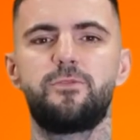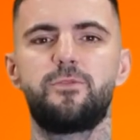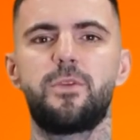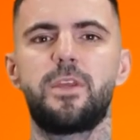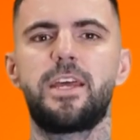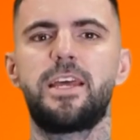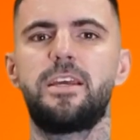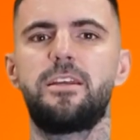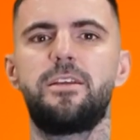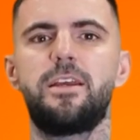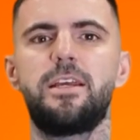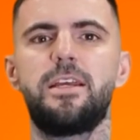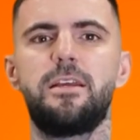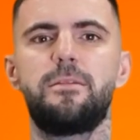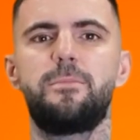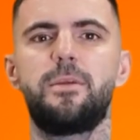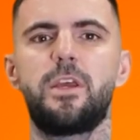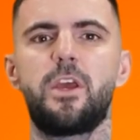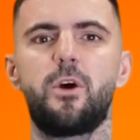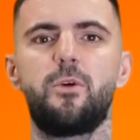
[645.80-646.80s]
Click the link
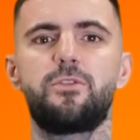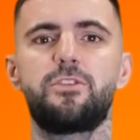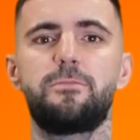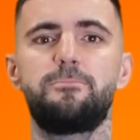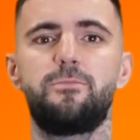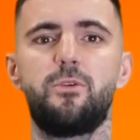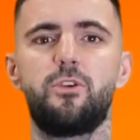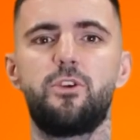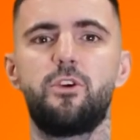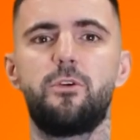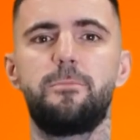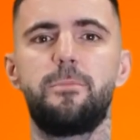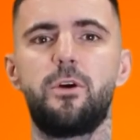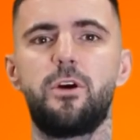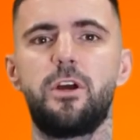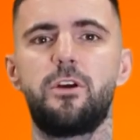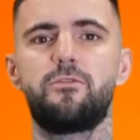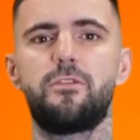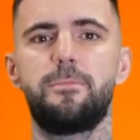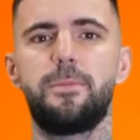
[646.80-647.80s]
below to book your
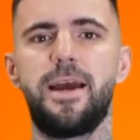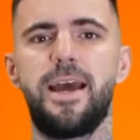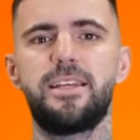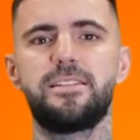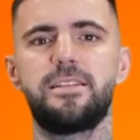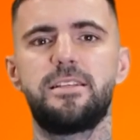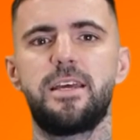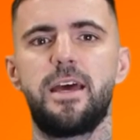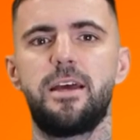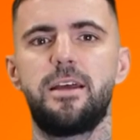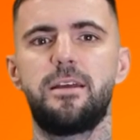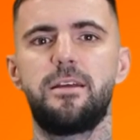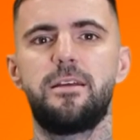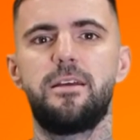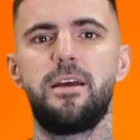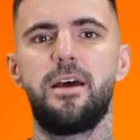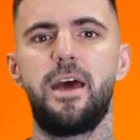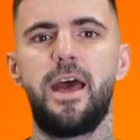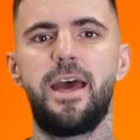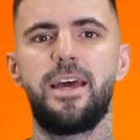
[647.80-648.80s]
boiler repair today
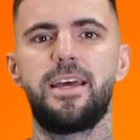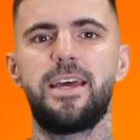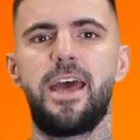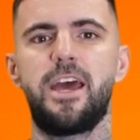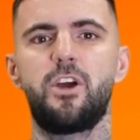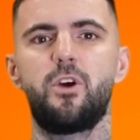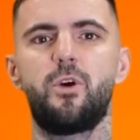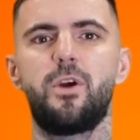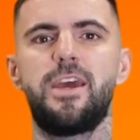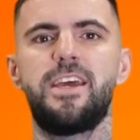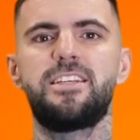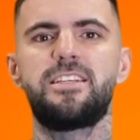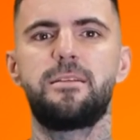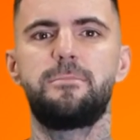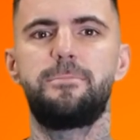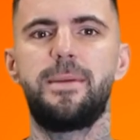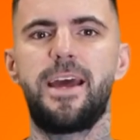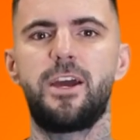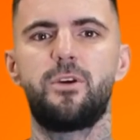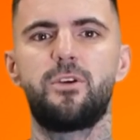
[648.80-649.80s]
and get your heating
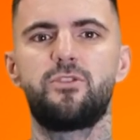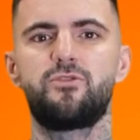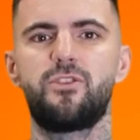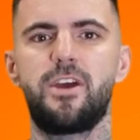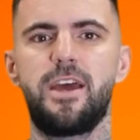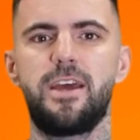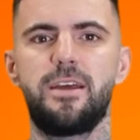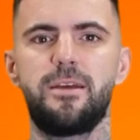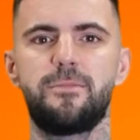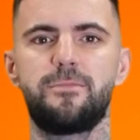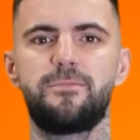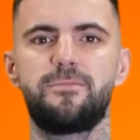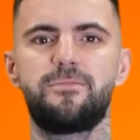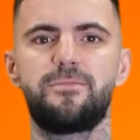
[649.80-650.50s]
back on track.